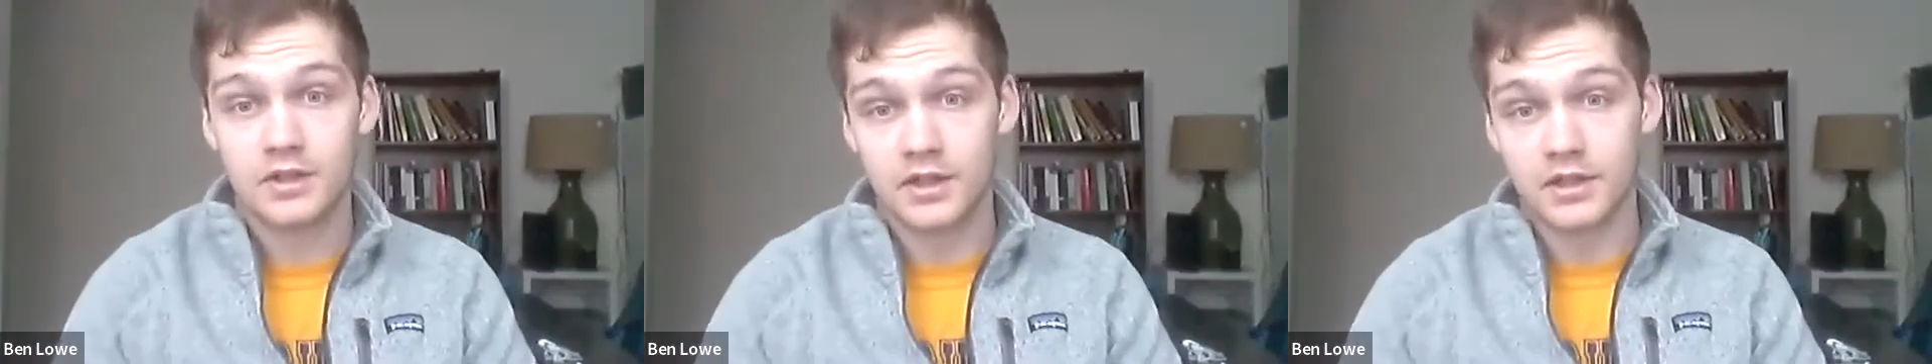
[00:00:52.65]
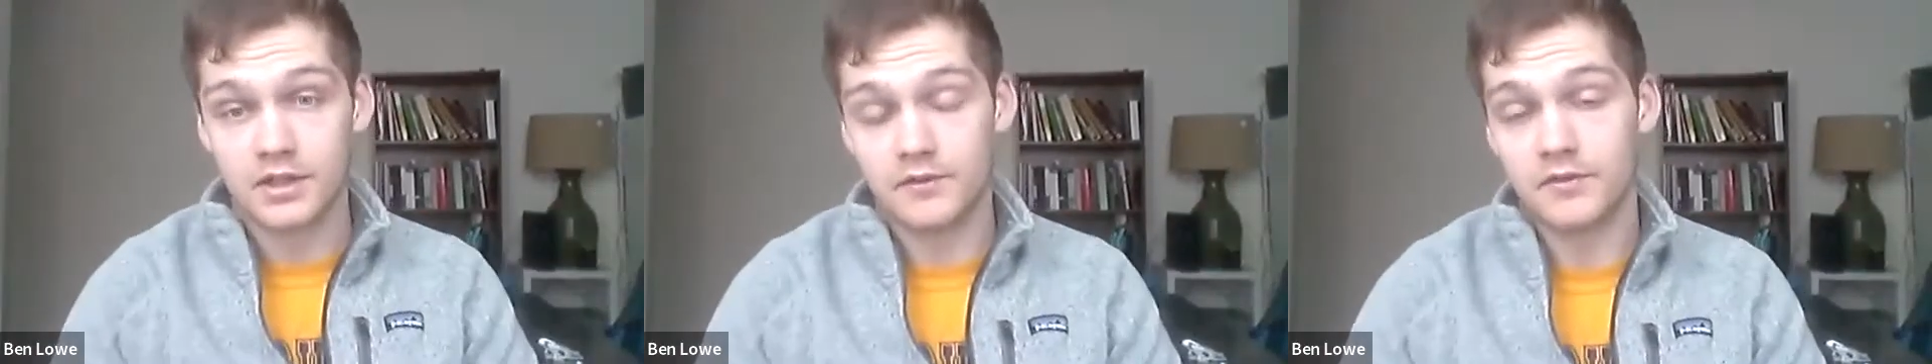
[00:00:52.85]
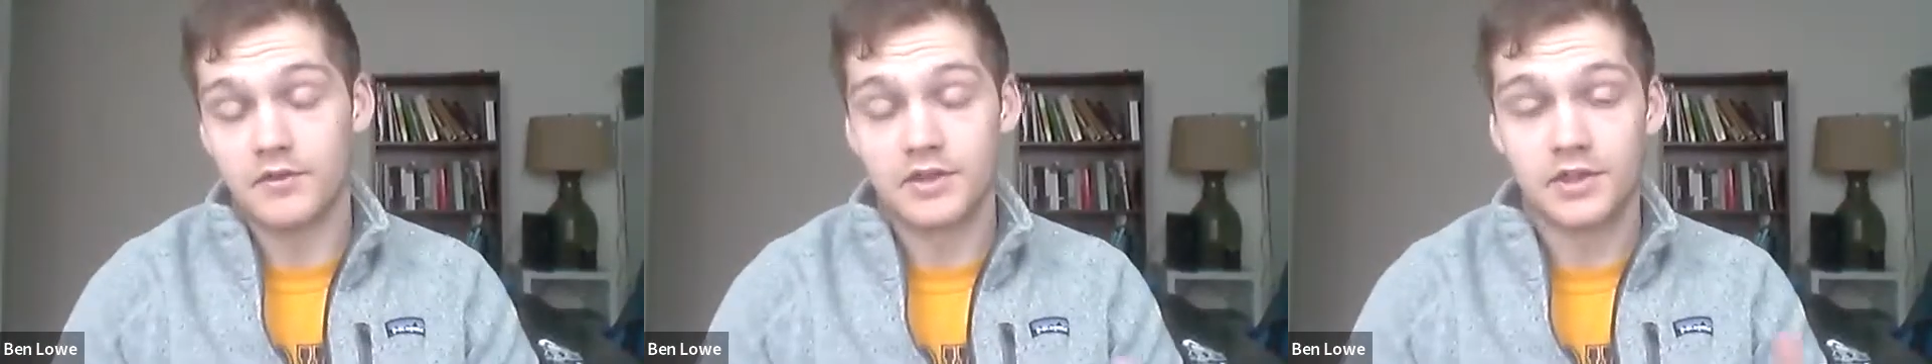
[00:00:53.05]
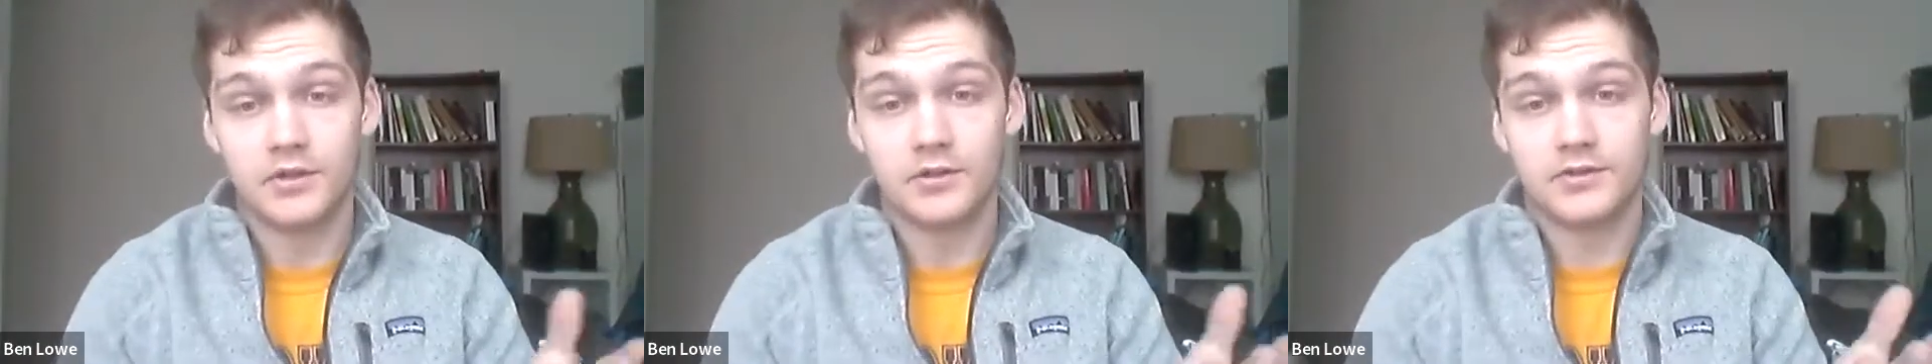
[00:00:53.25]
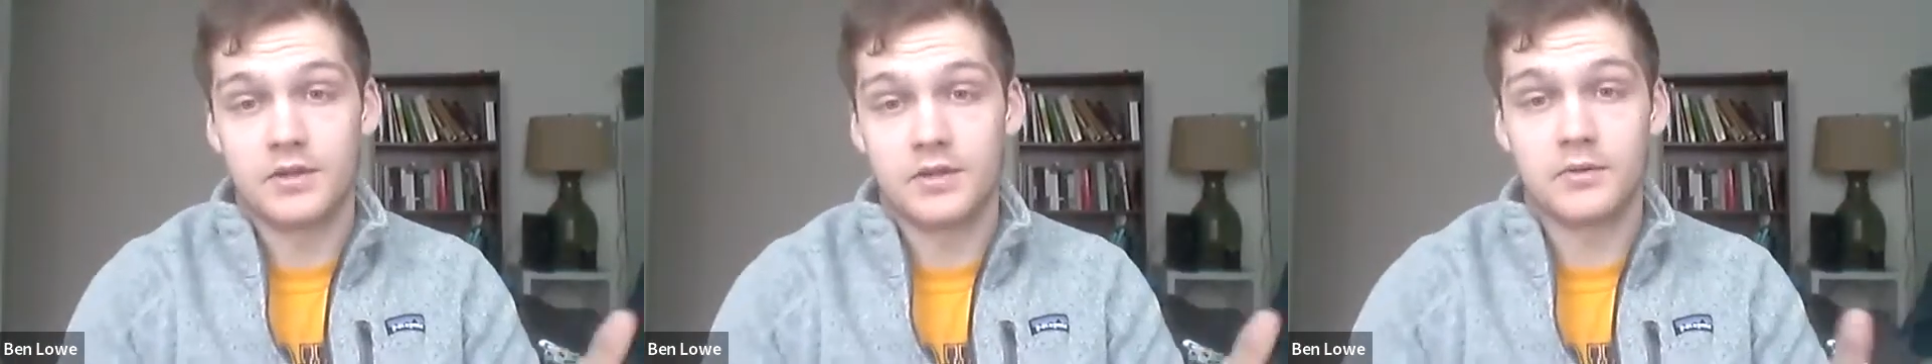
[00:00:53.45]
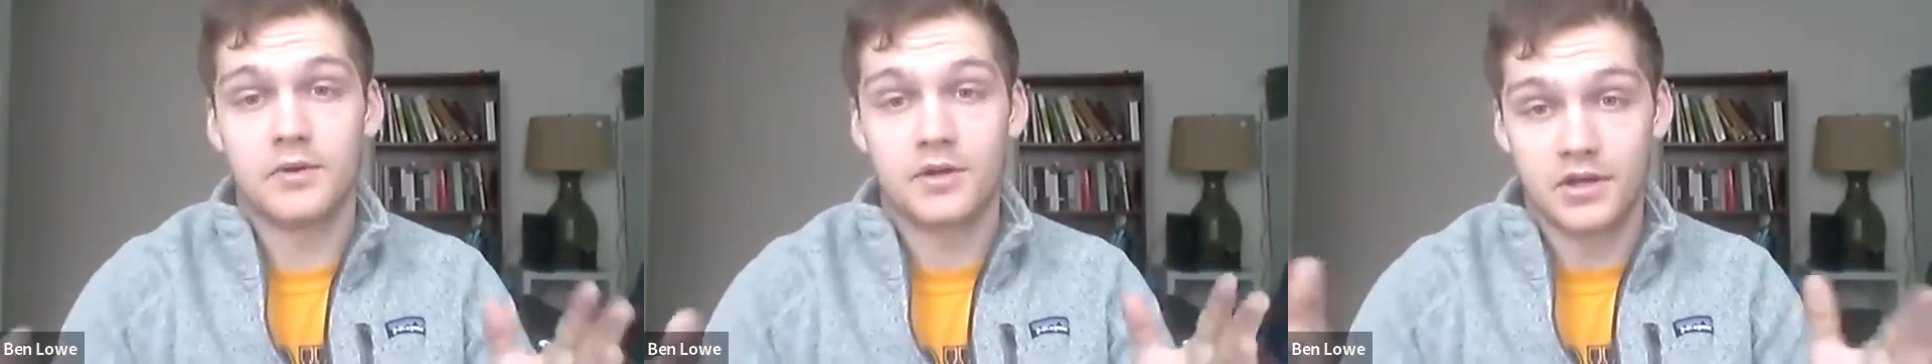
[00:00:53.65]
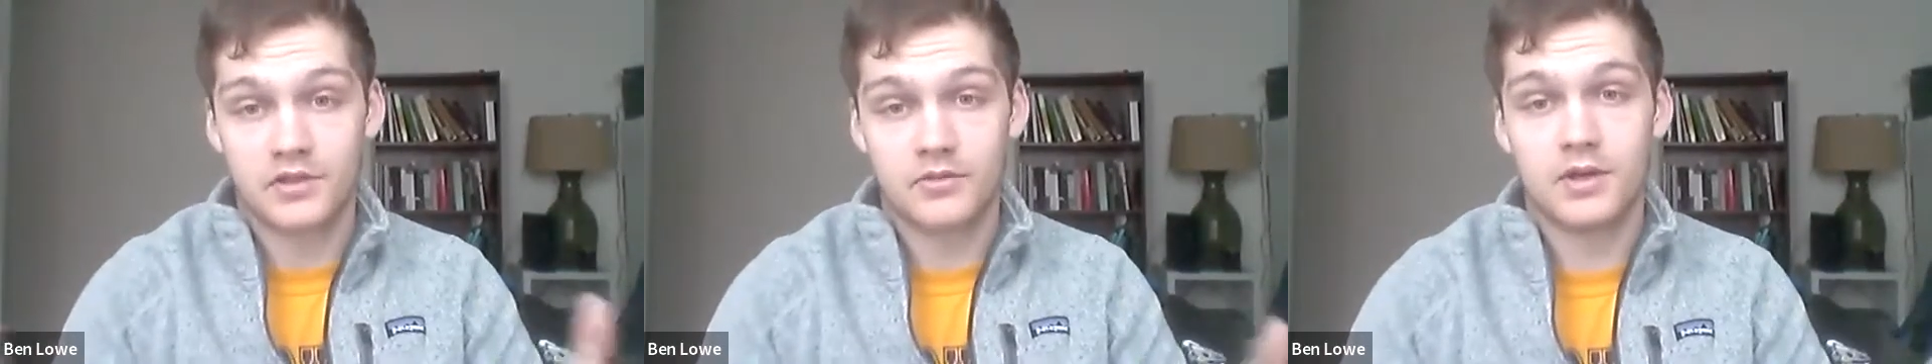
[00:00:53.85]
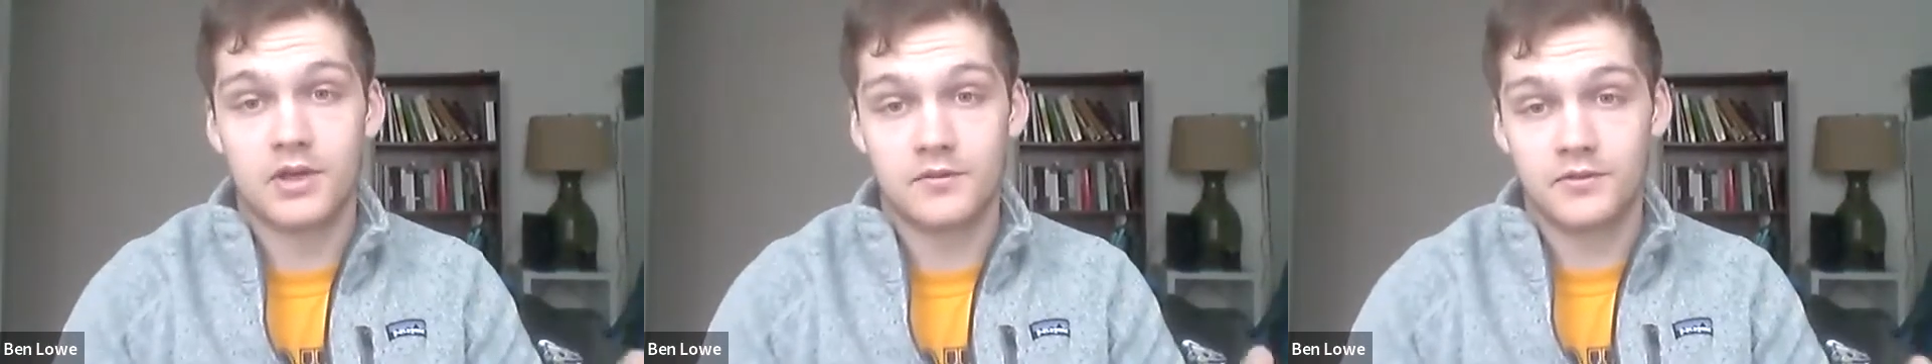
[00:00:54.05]
If you have a closed hyperbolic
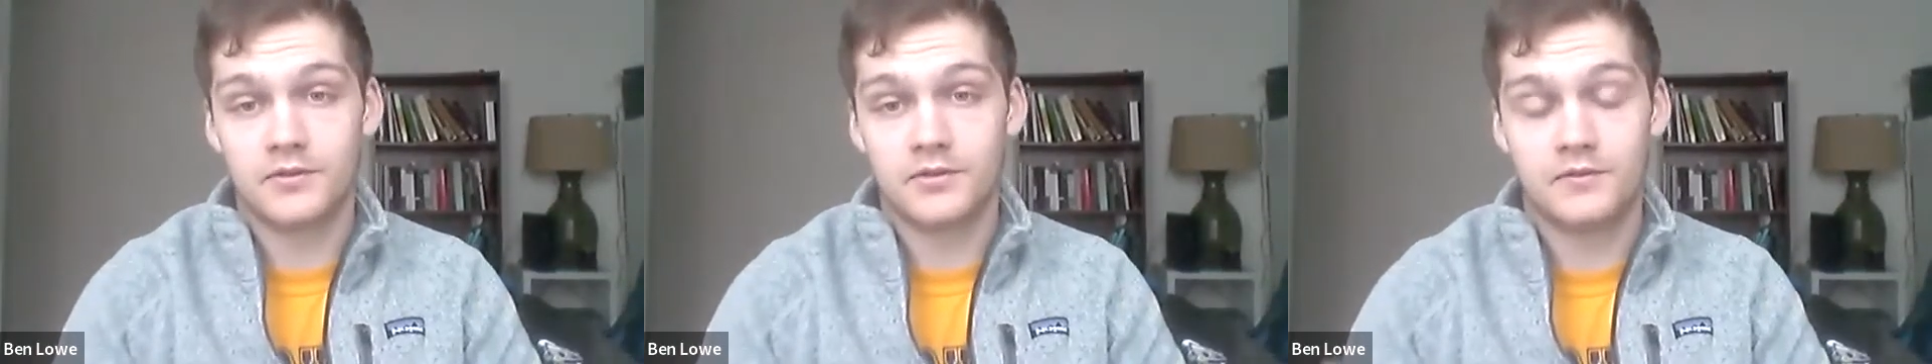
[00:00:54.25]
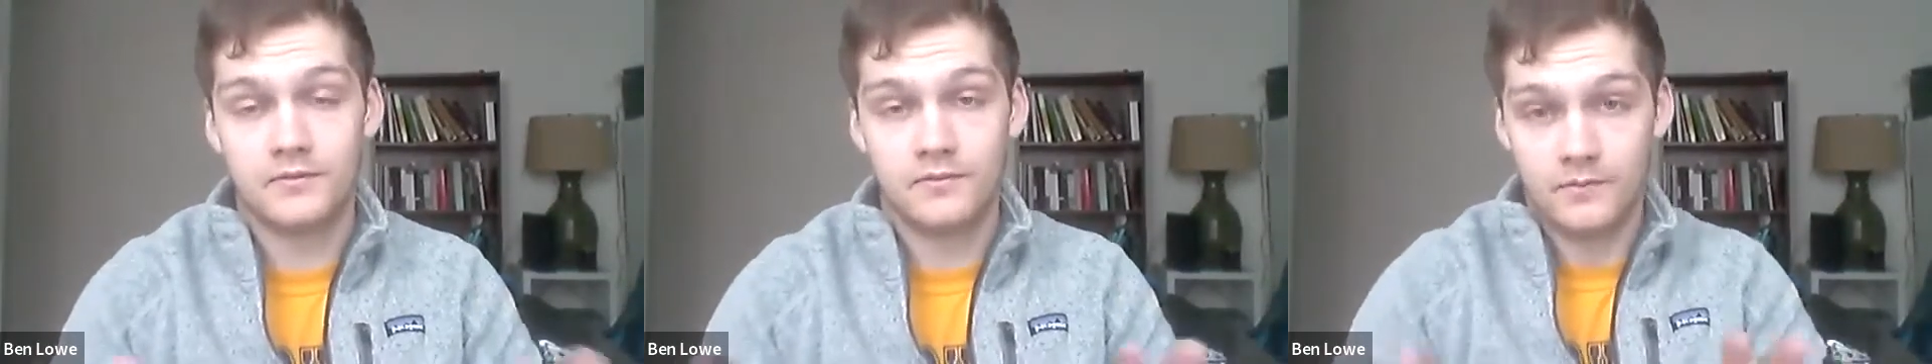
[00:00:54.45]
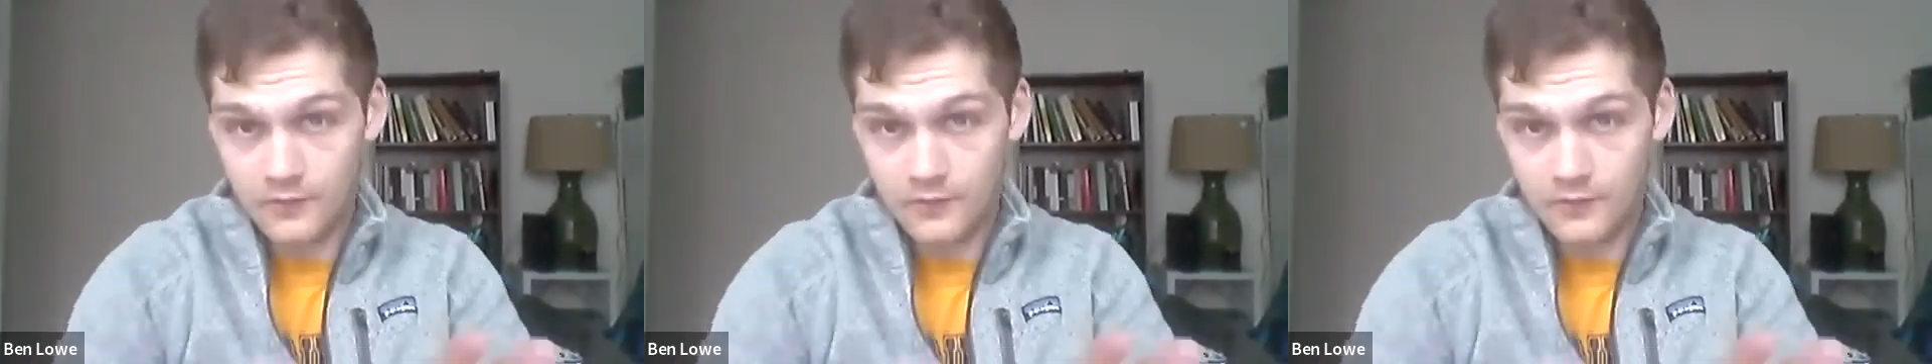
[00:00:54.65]
three-manifold,